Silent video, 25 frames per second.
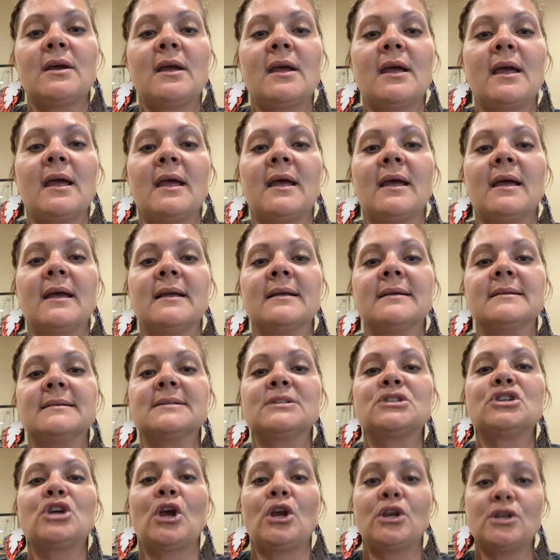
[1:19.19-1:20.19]
and
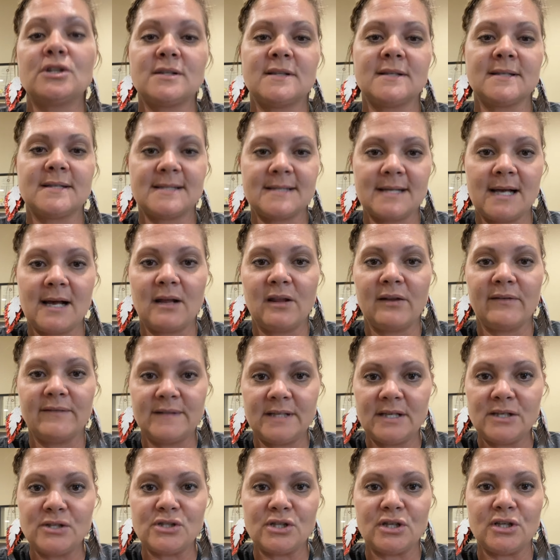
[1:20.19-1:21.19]
change the style of
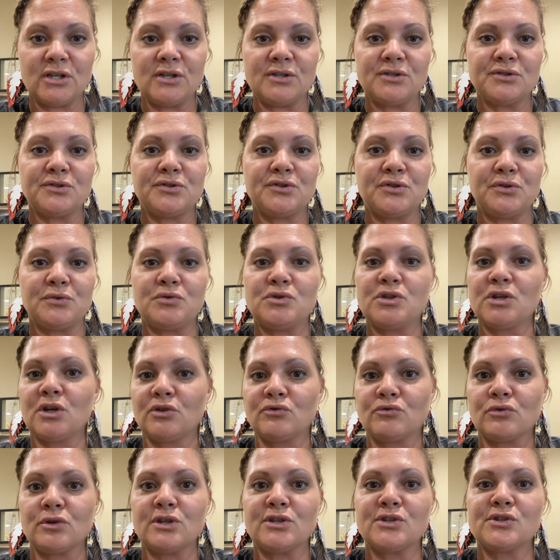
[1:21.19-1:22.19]
teaching to
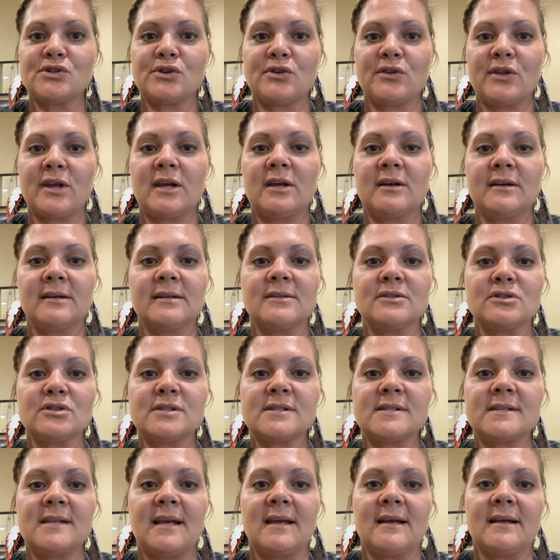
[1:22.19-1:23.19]
children so they could
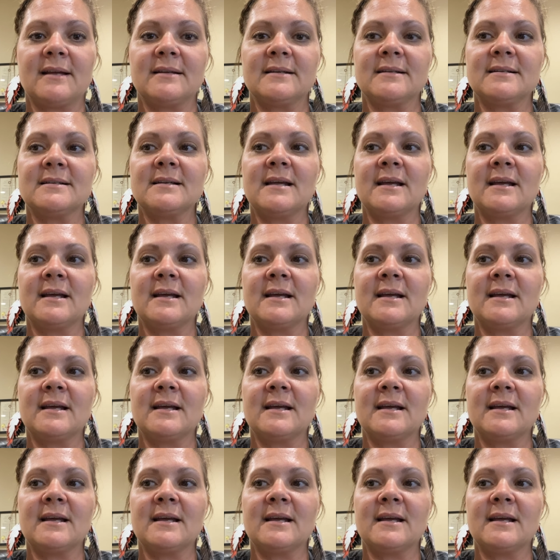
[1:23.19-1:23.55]
understand.